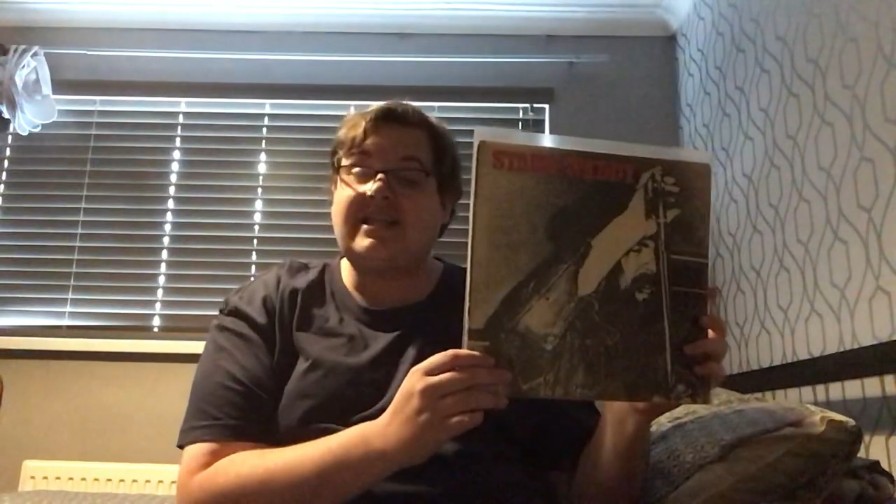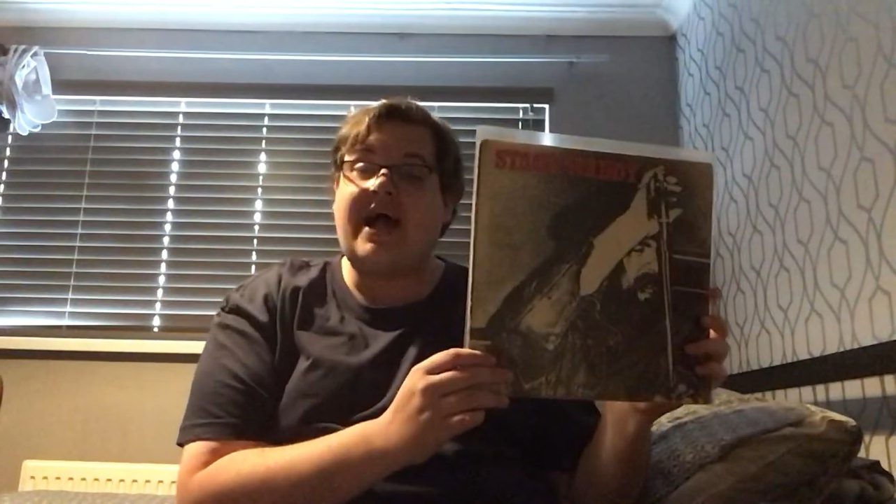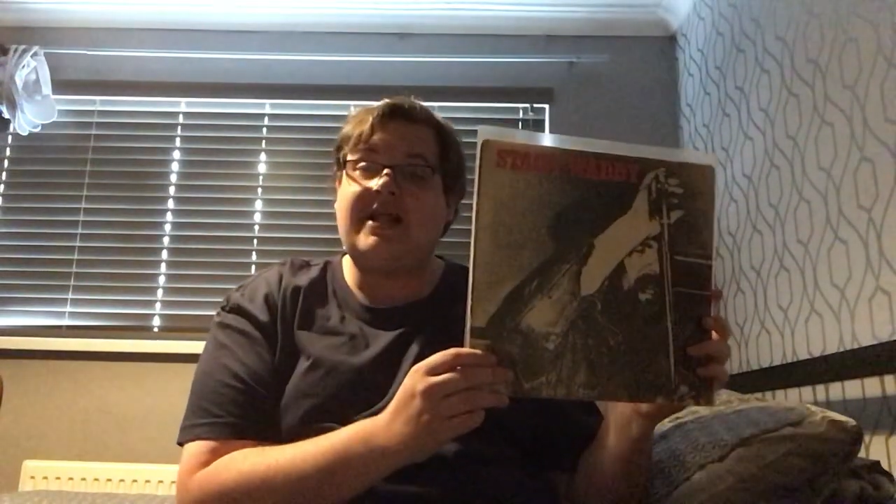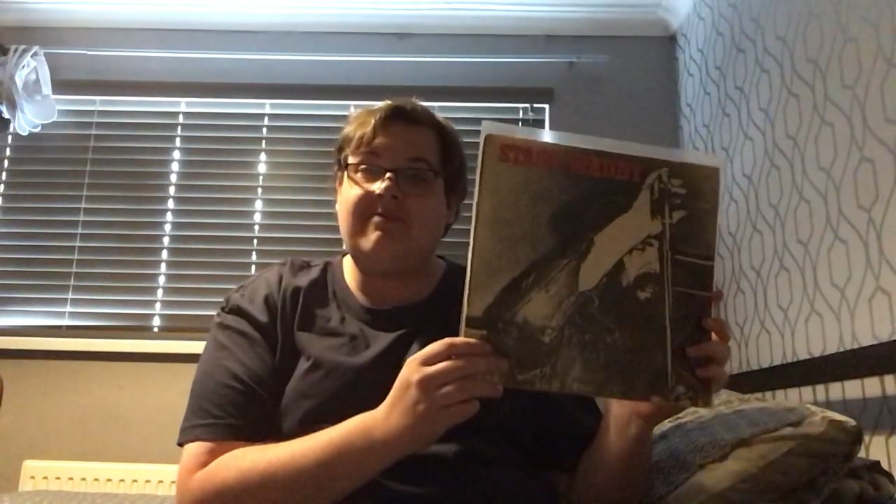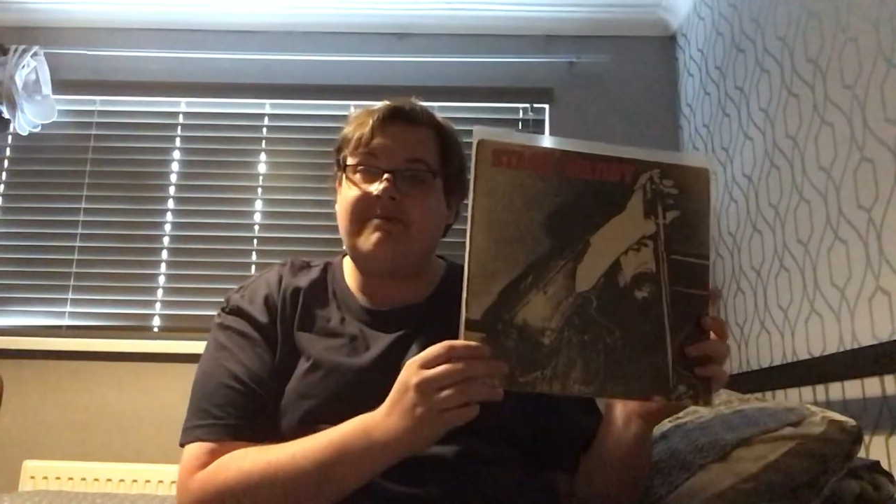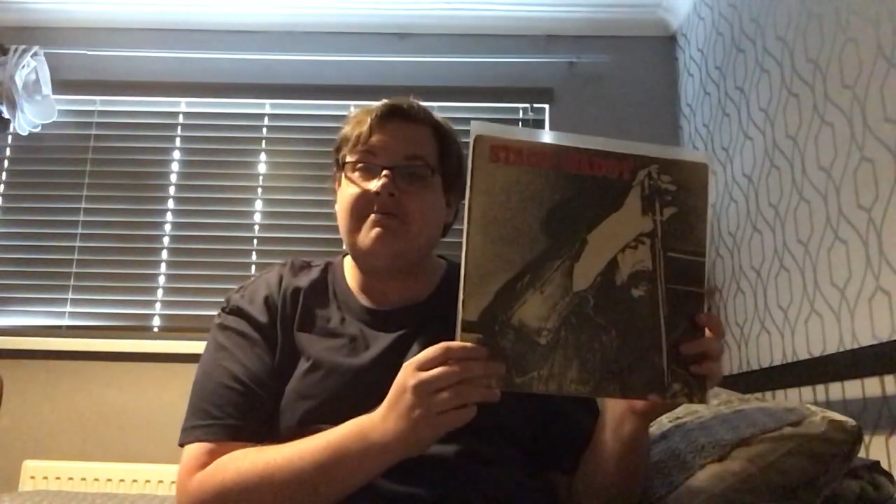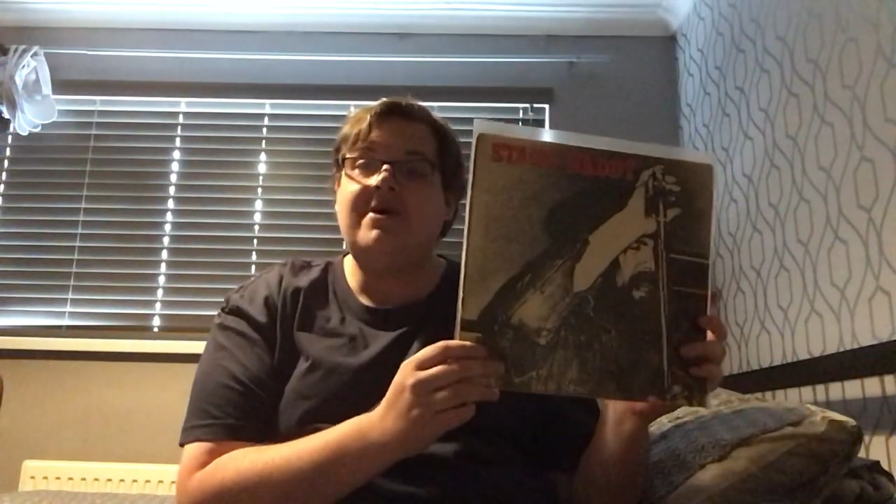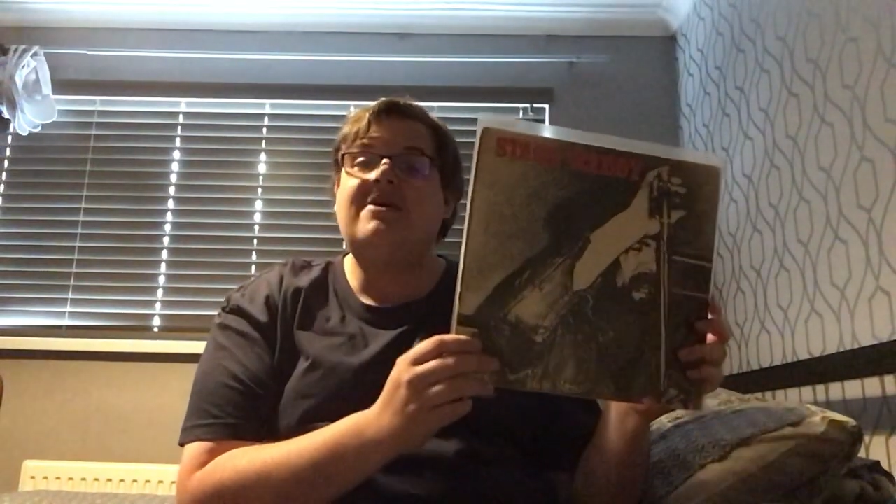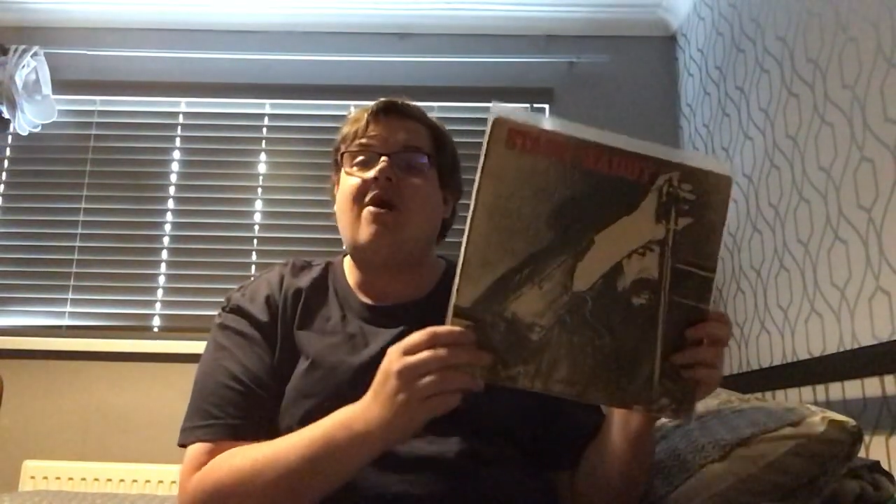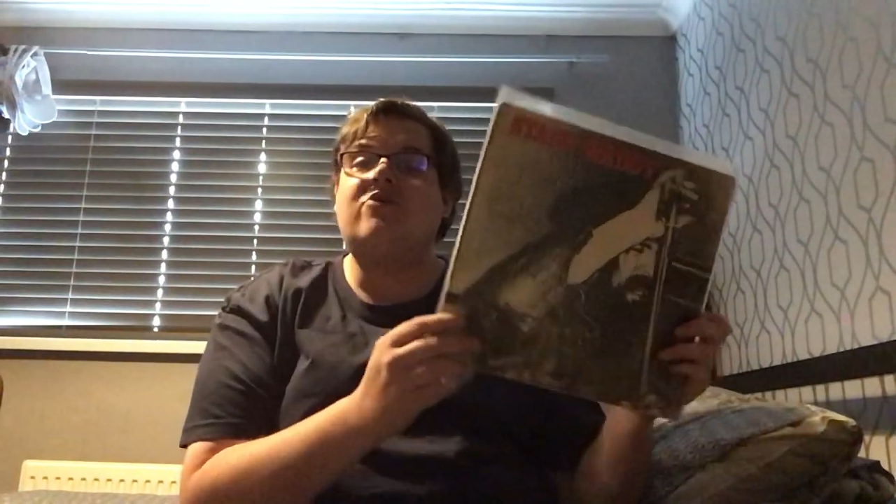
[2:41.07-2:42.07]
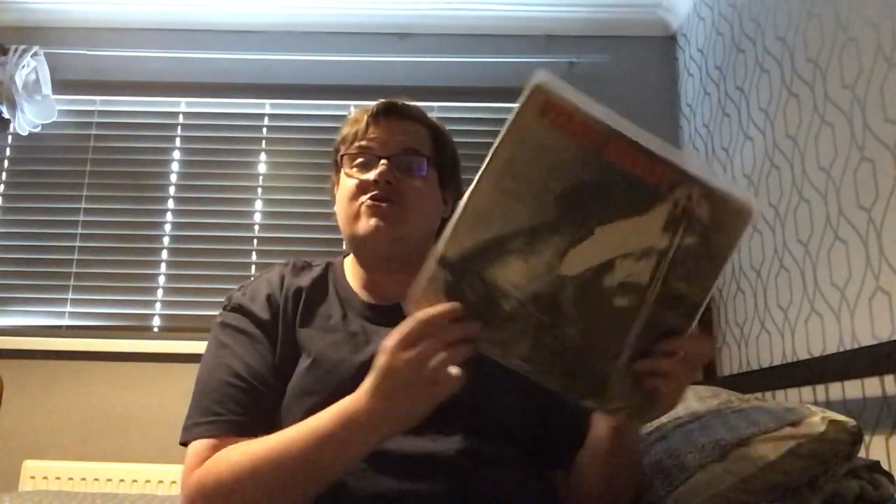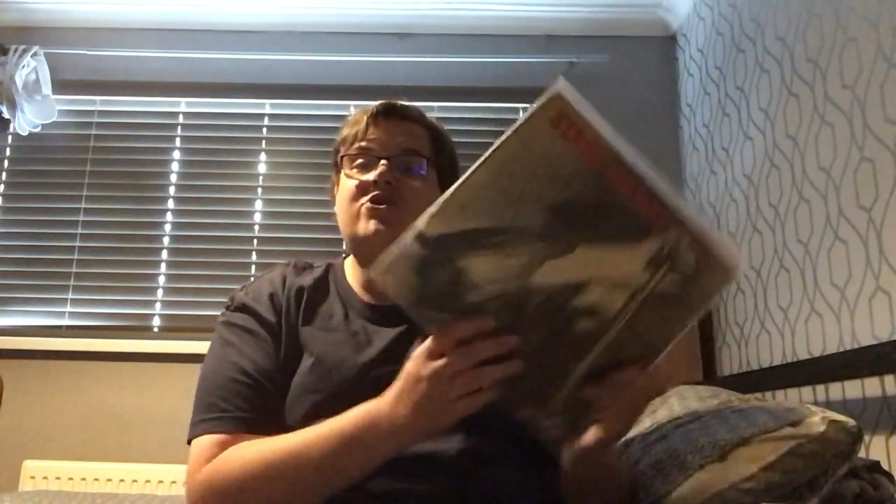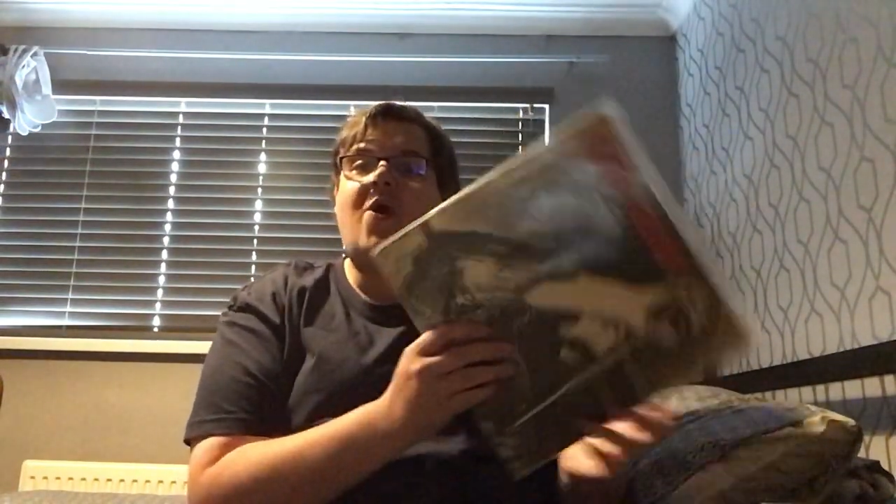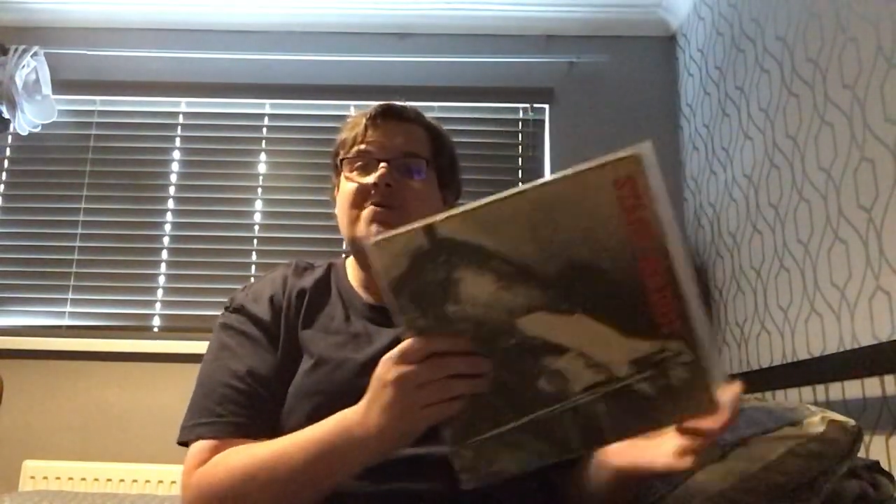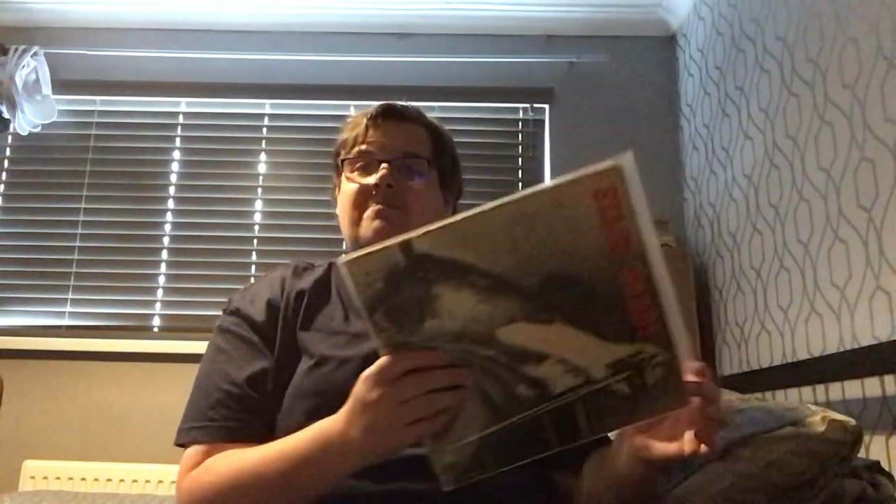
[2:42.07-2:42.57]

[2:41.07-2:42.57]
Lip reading: album on John